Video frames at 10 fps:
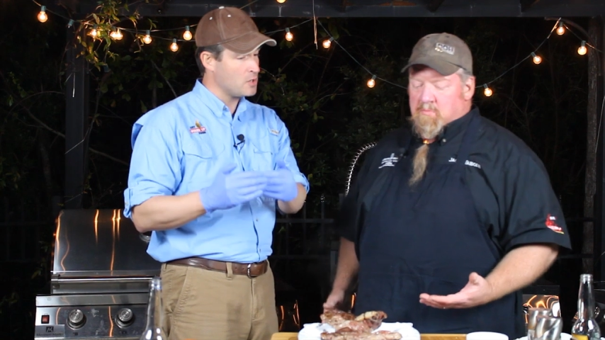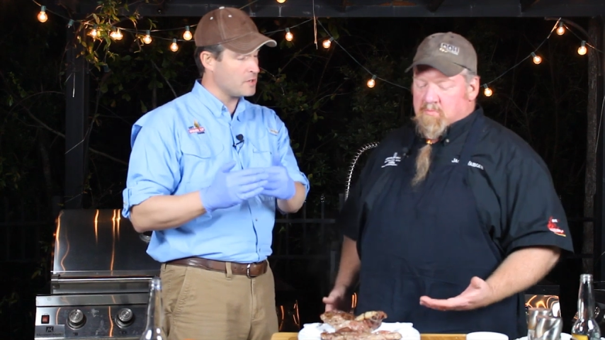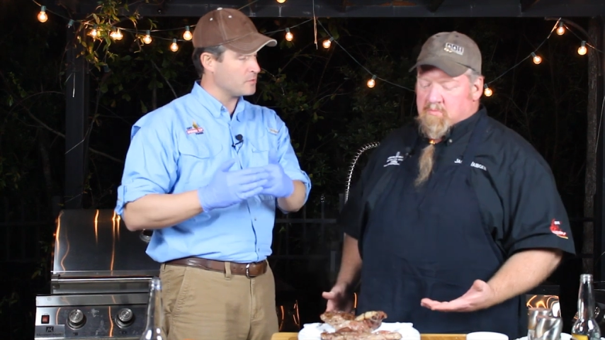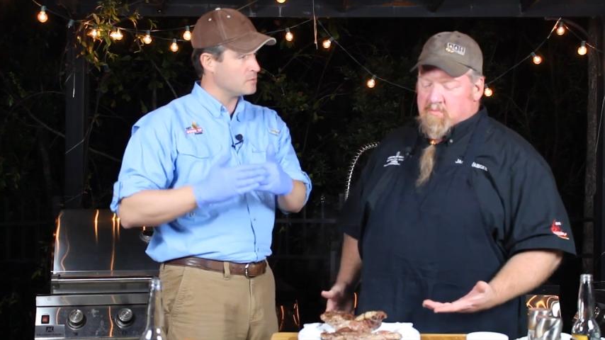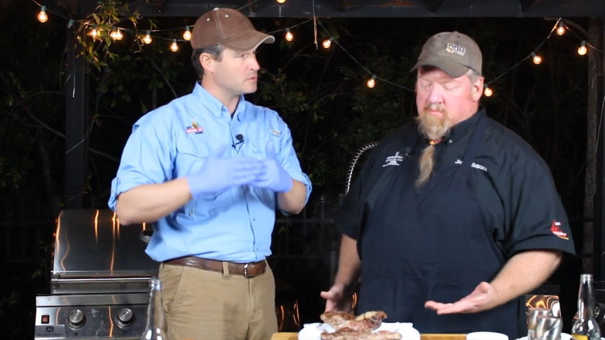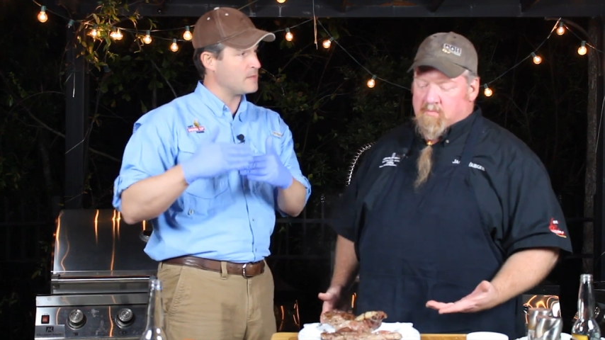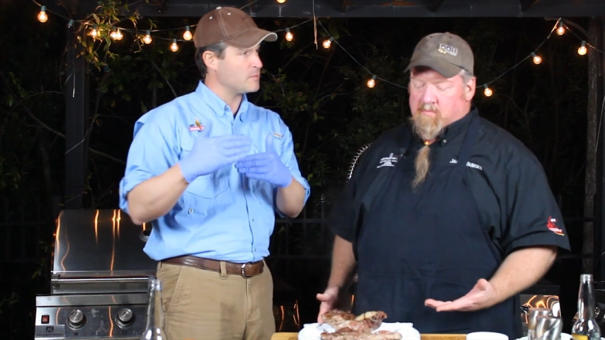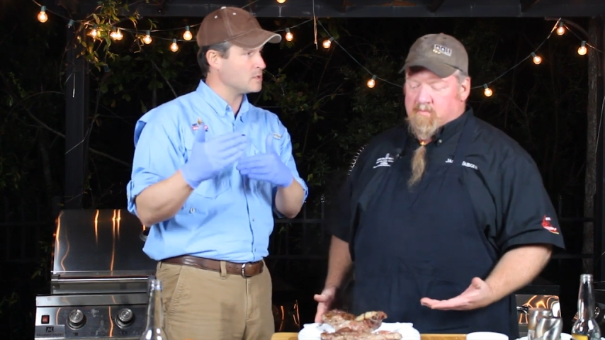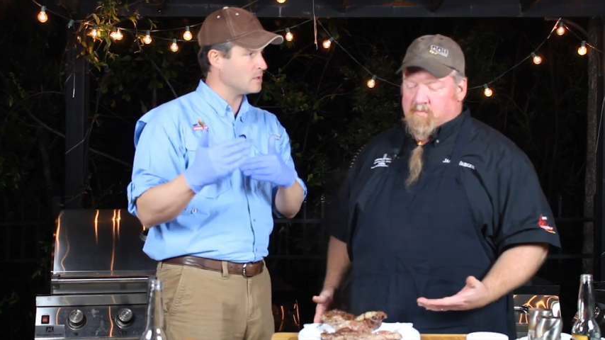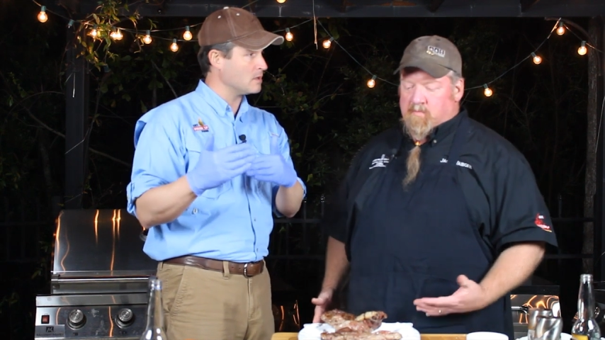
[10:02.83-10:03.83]
Speaker 1: Cook through
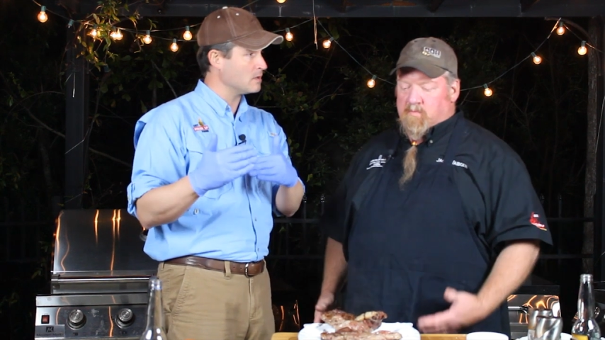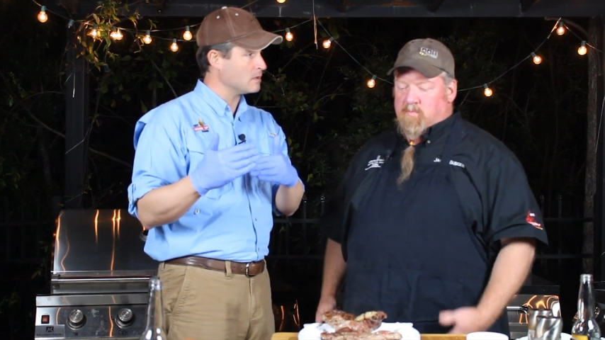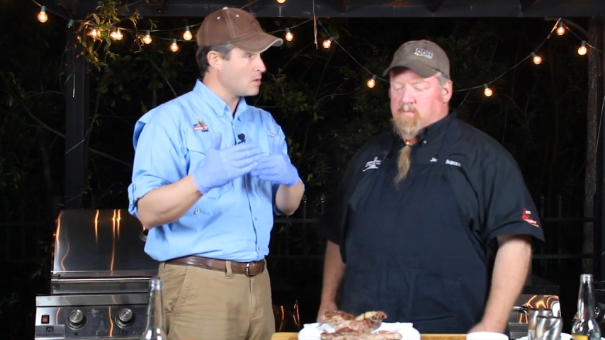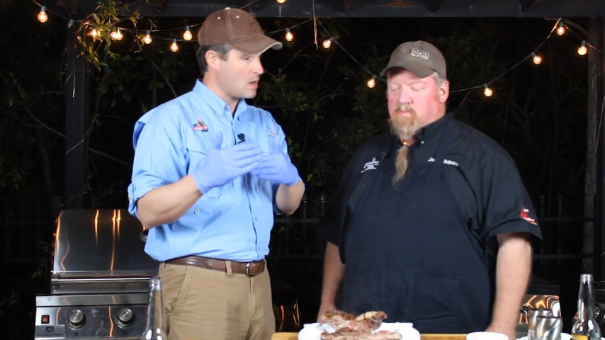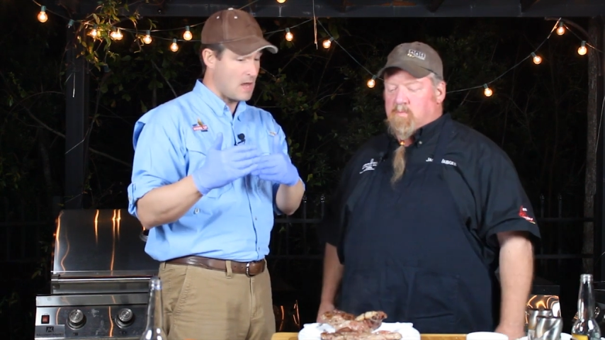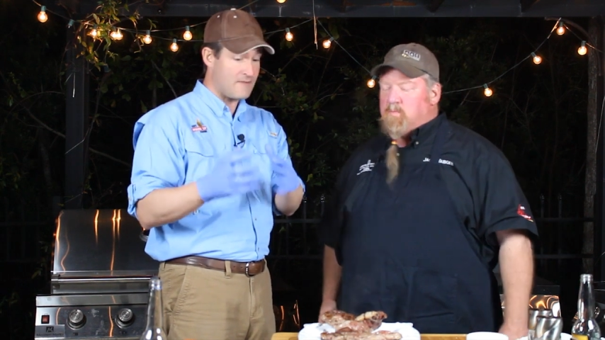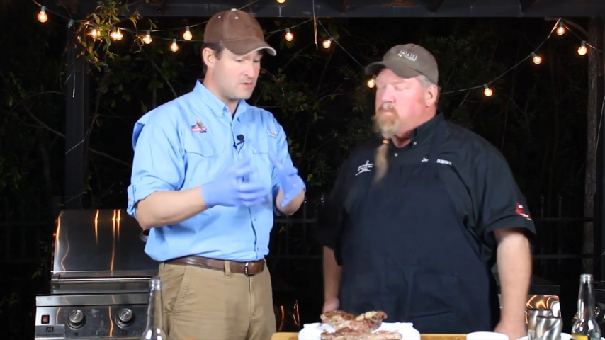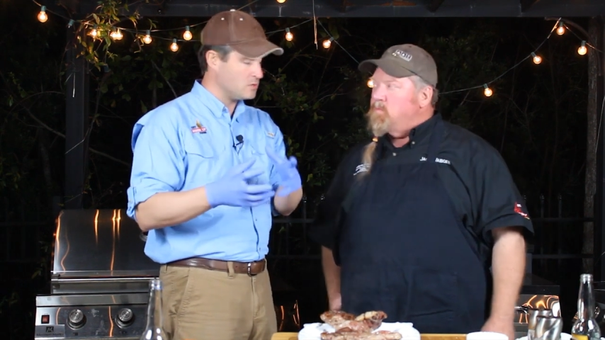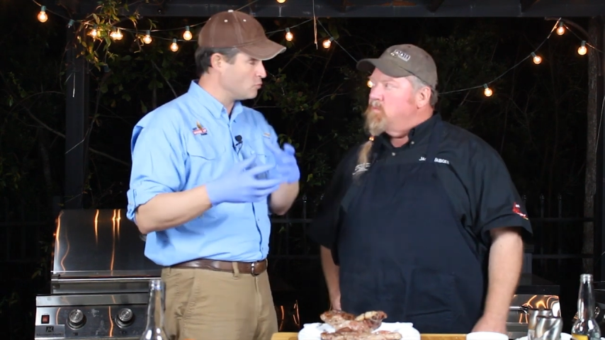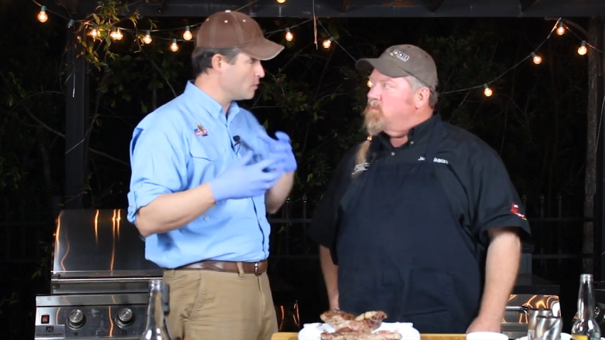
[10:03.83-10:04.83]
temperature.
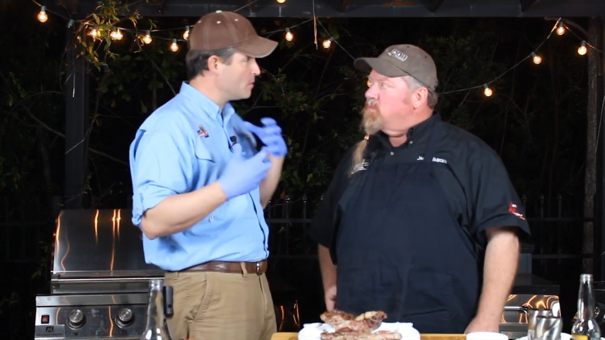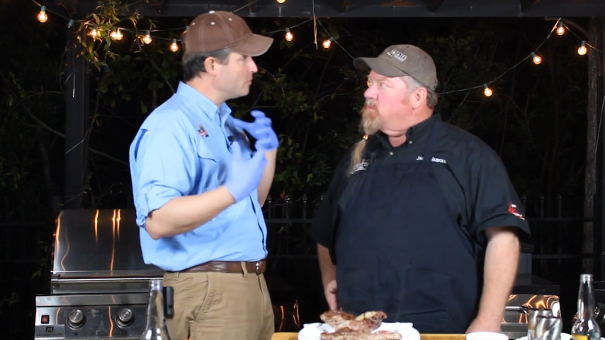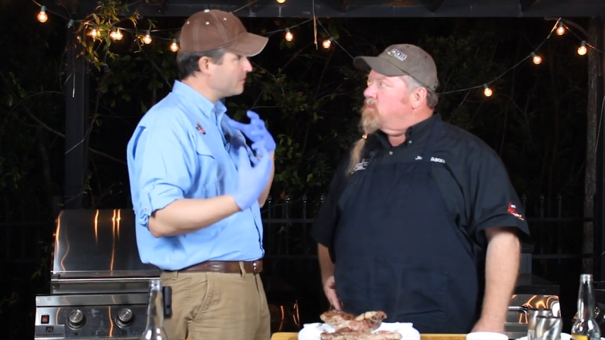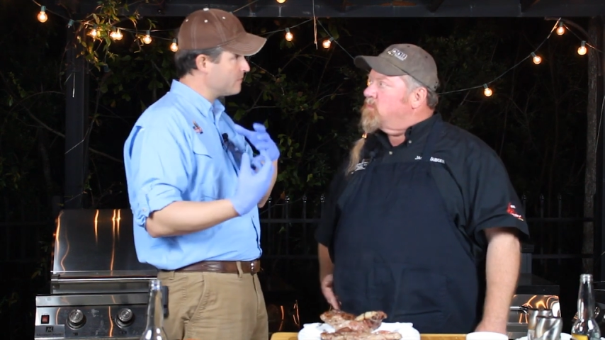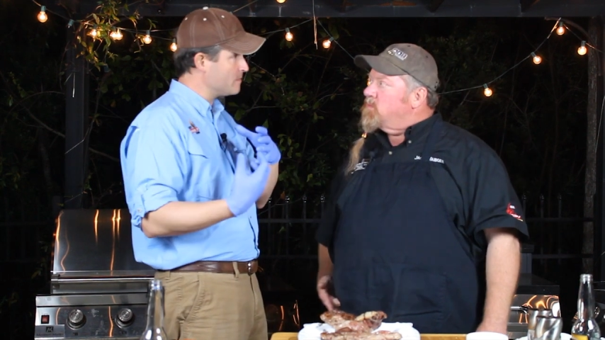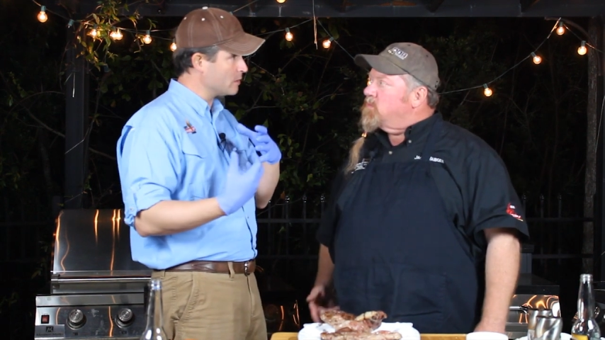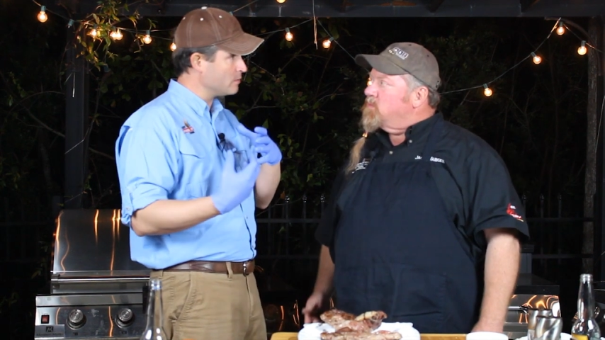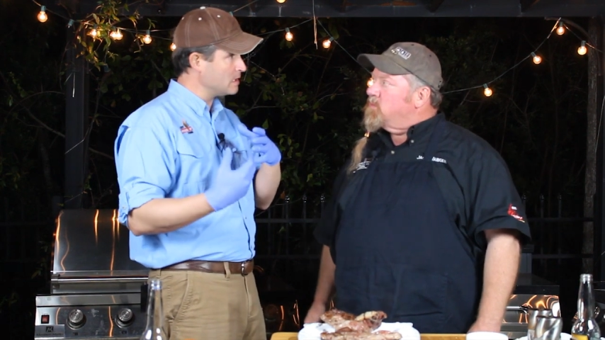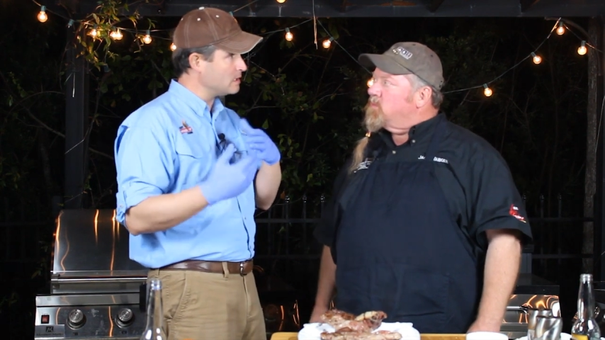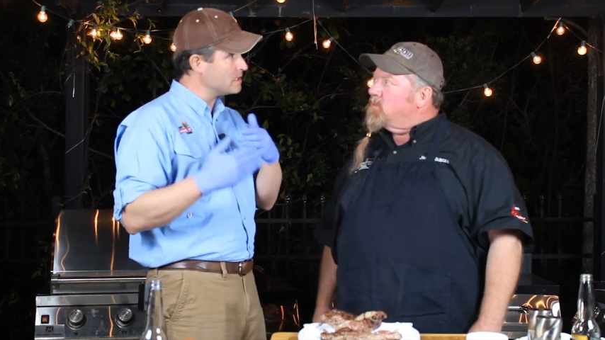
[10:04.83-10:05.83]
After you remove it from the
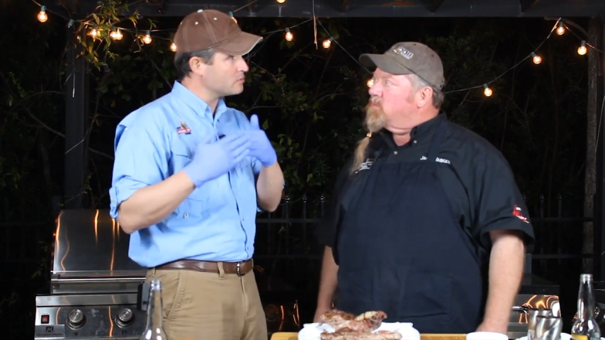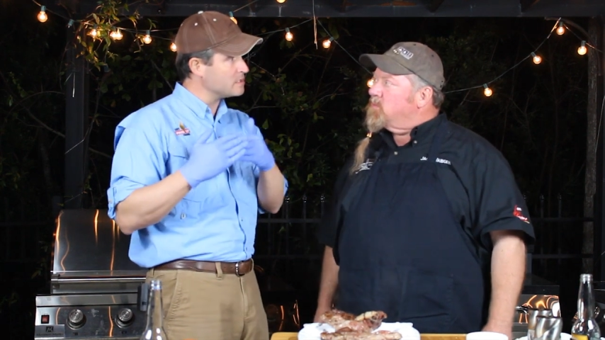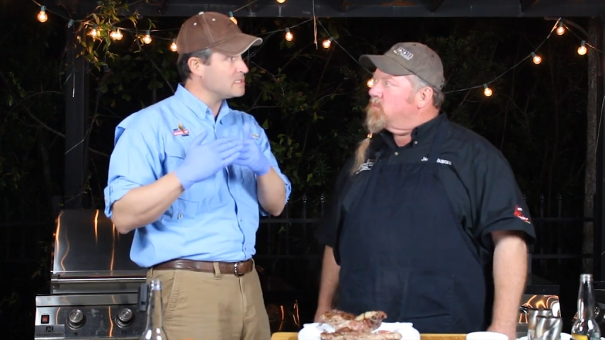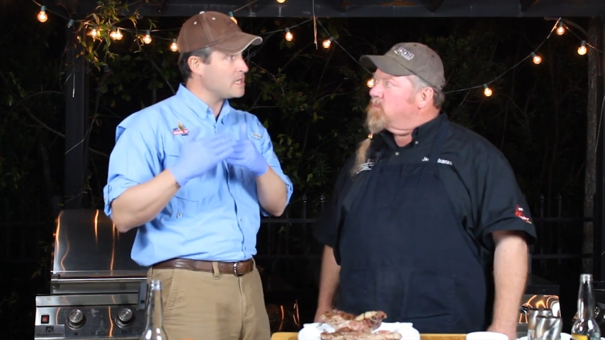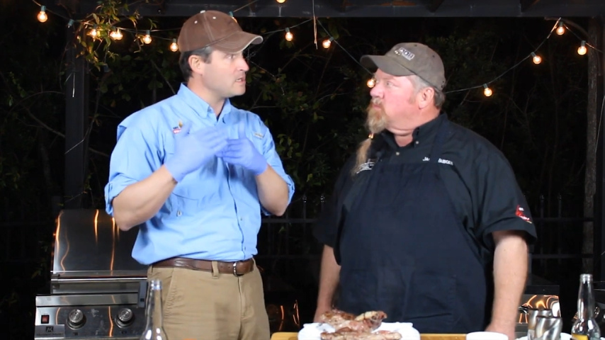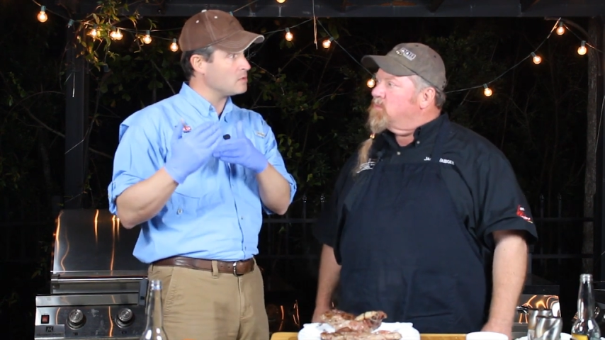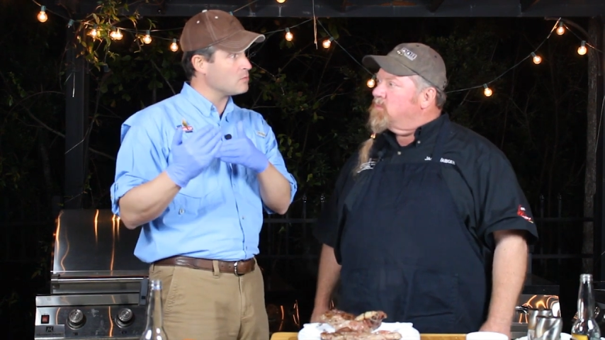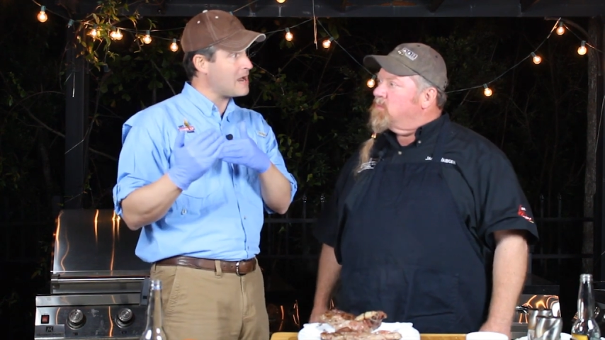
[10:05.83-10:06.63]
grill, it'll continue to